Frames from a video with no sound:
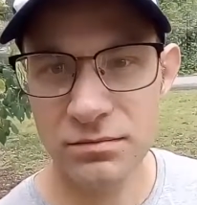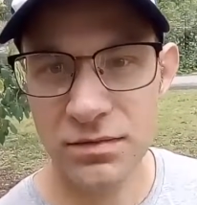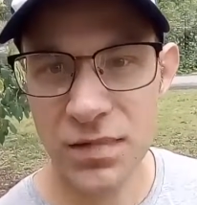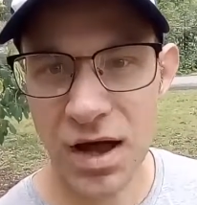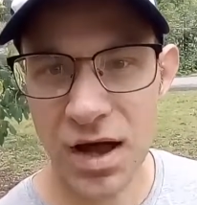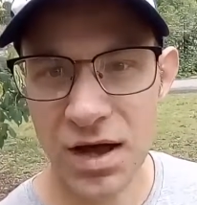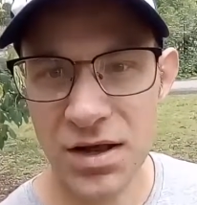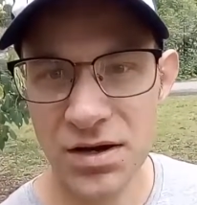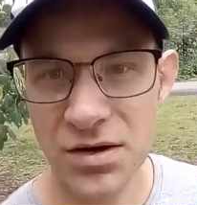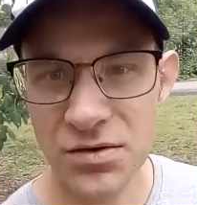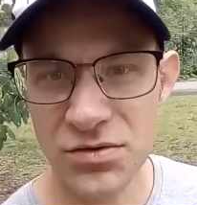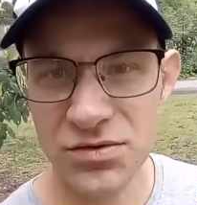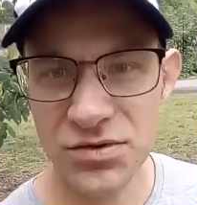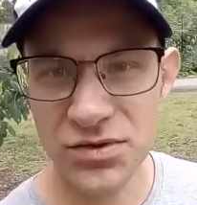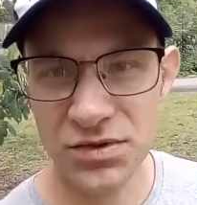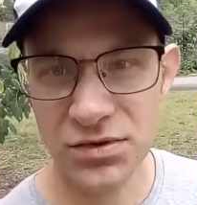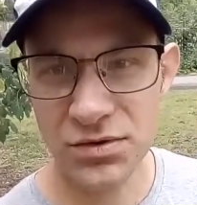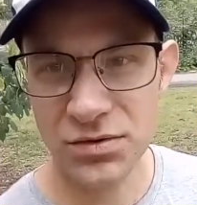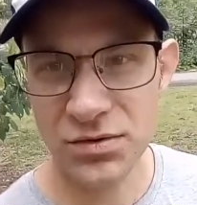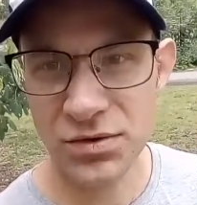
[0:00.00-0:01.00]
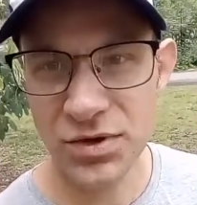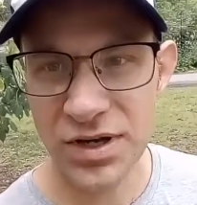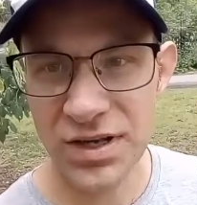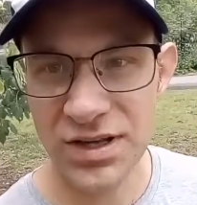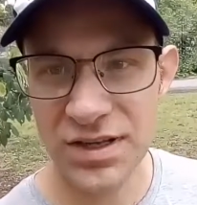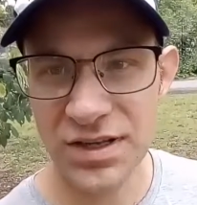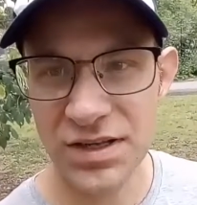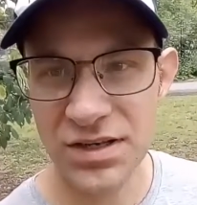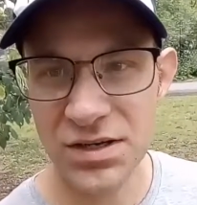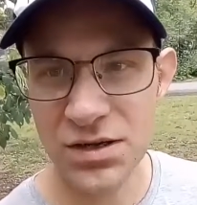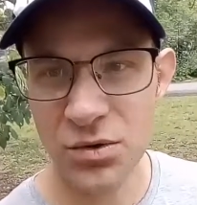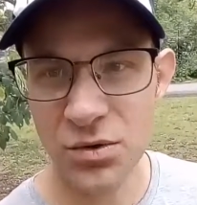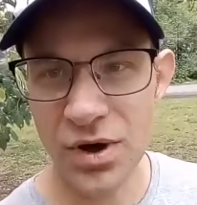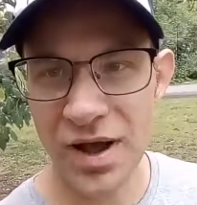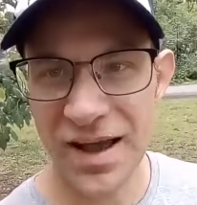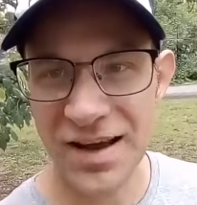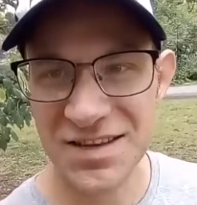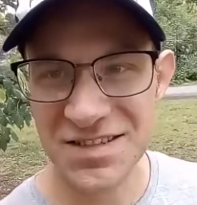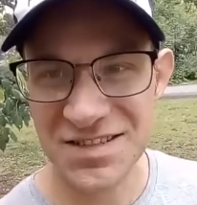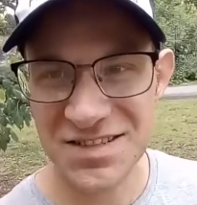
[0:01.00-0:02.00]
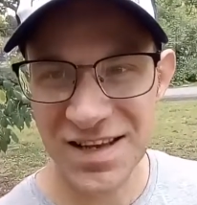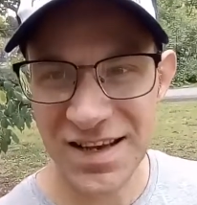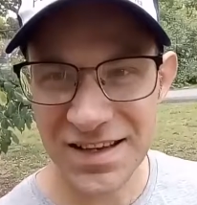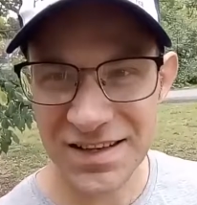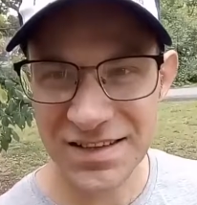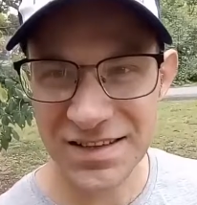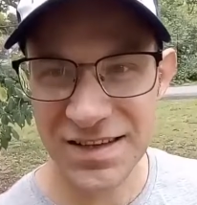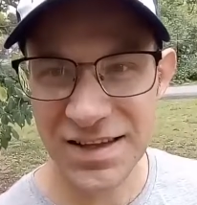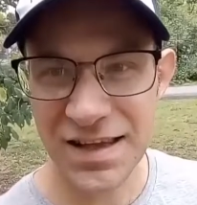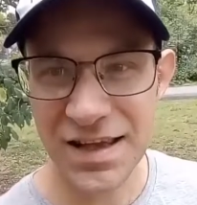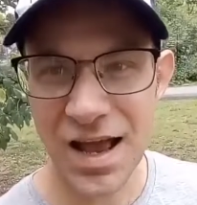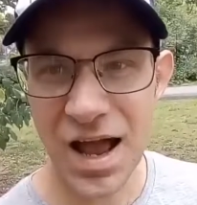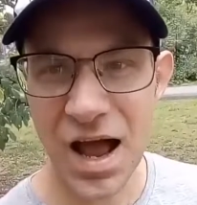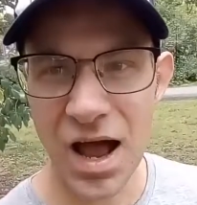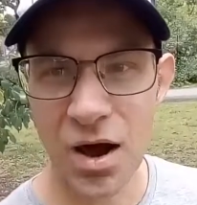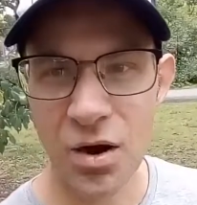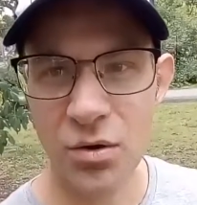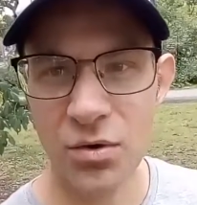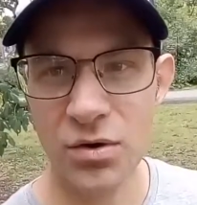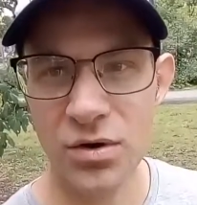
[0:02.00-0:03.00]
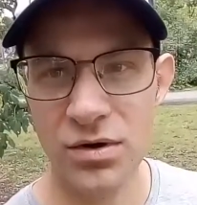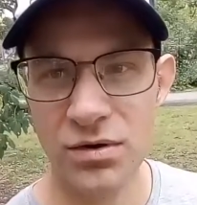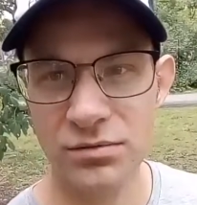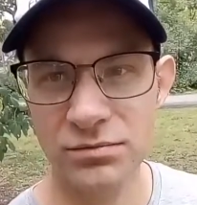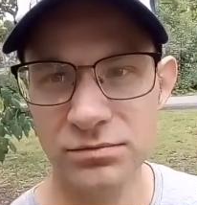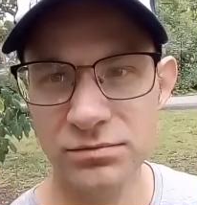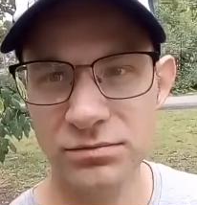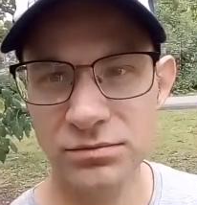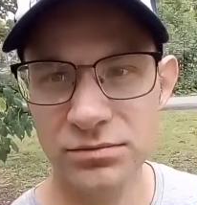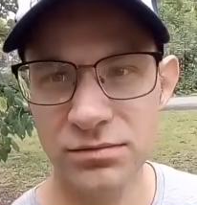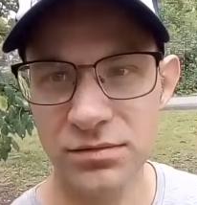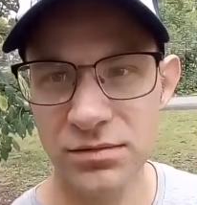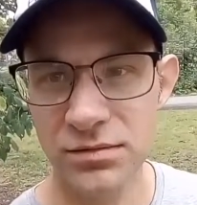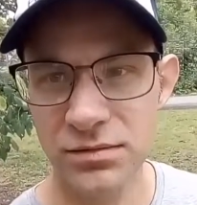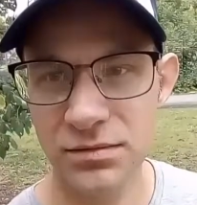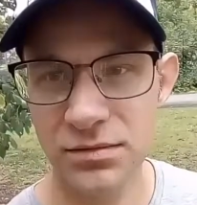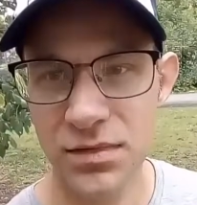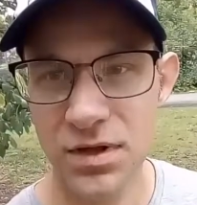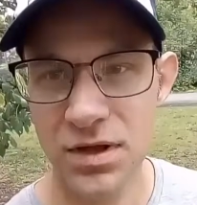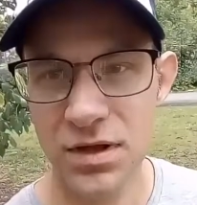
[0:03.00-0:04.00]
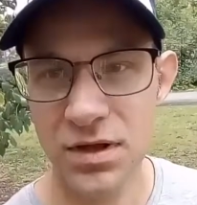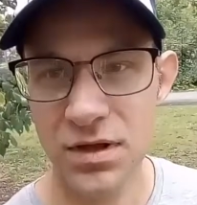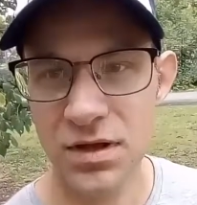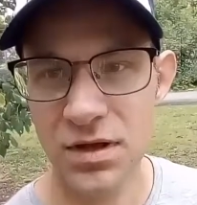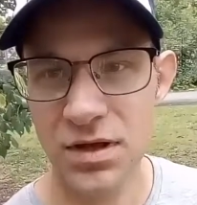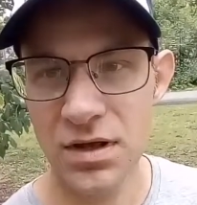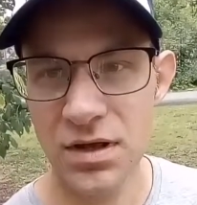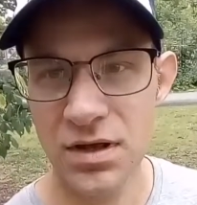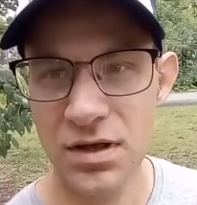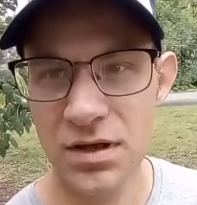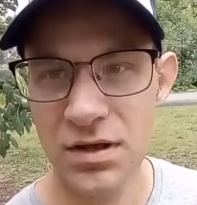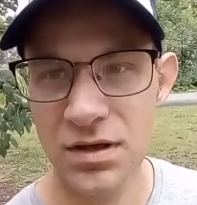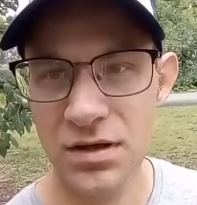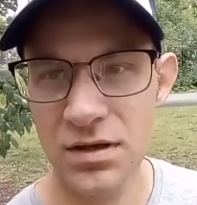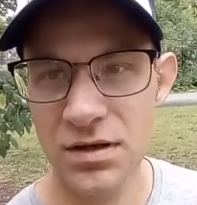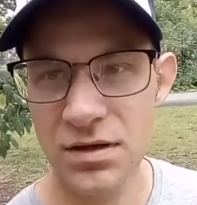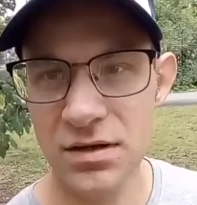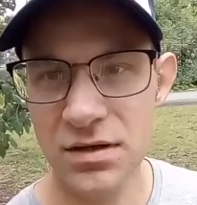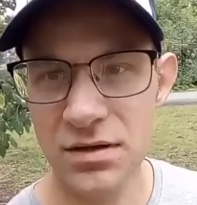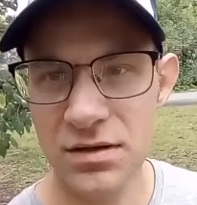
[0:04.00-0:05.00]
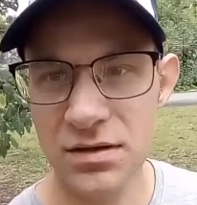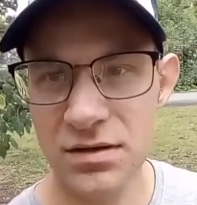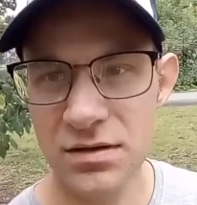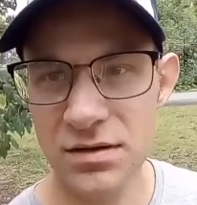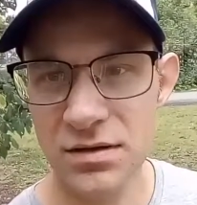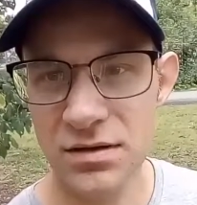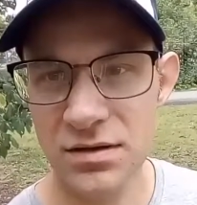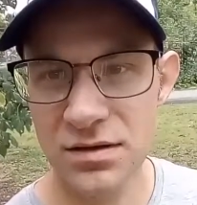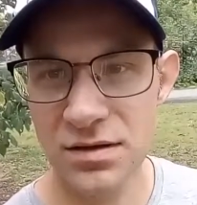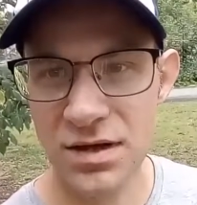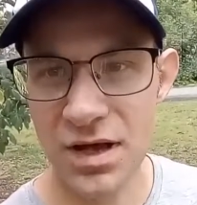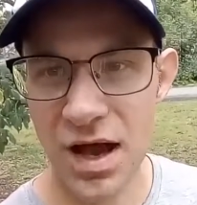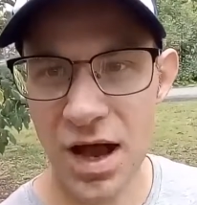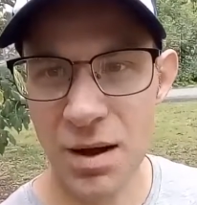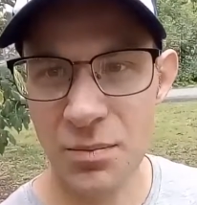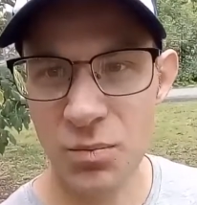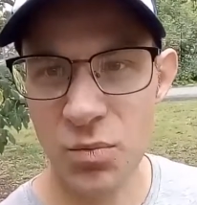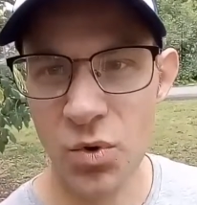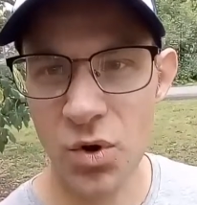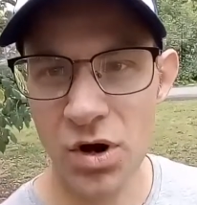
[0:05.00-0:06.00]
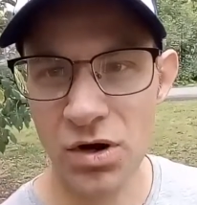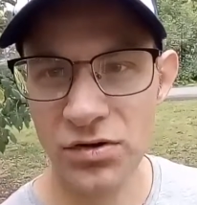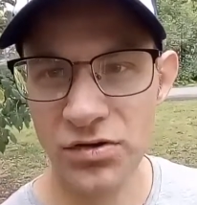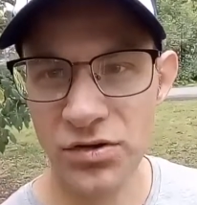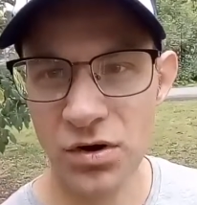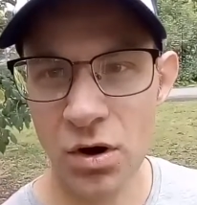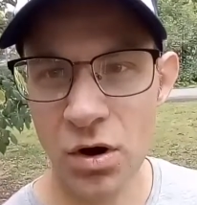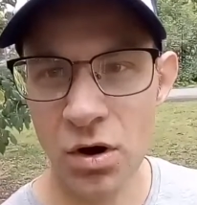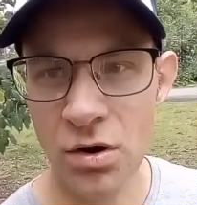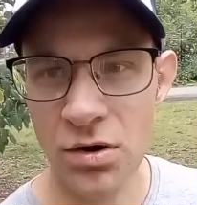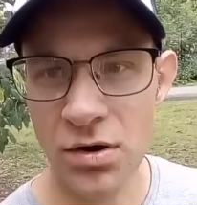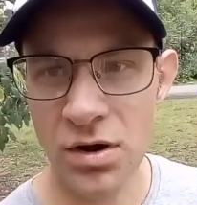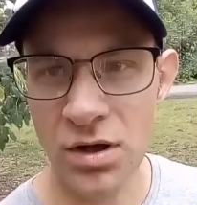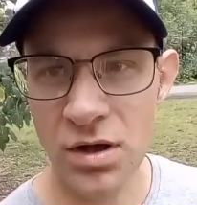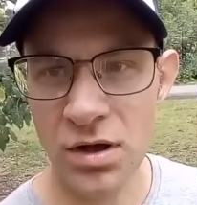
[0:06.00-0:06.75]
I don't really know exactly how the app works on